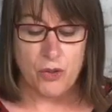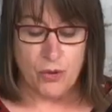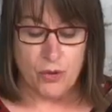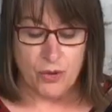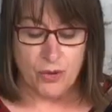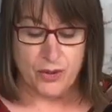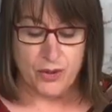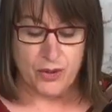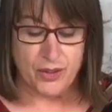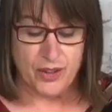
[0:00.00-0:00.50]

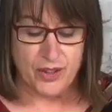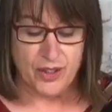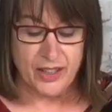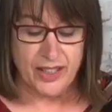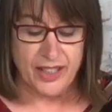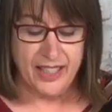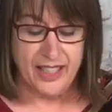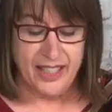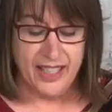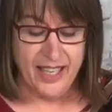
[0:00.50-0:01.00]
cold.
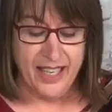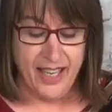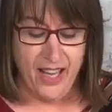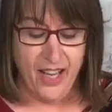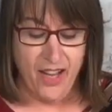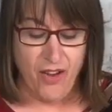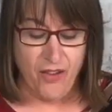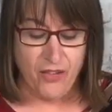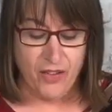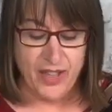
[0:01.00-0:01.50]

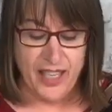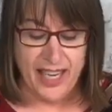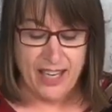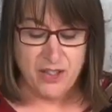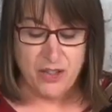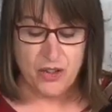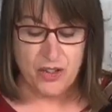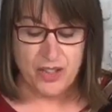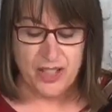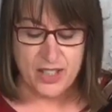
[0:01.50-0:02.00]
For the
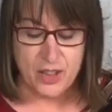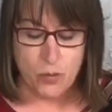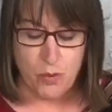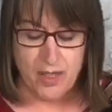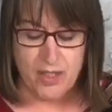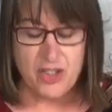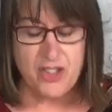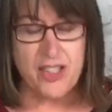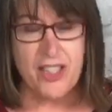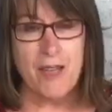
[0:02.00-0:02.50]
answer to this
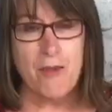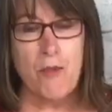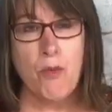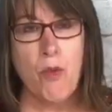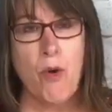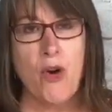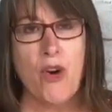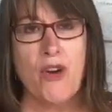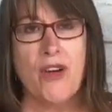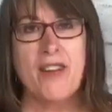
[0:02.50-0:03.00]
question and
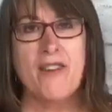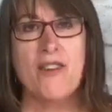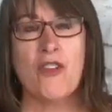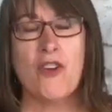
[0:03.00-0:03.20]
more, and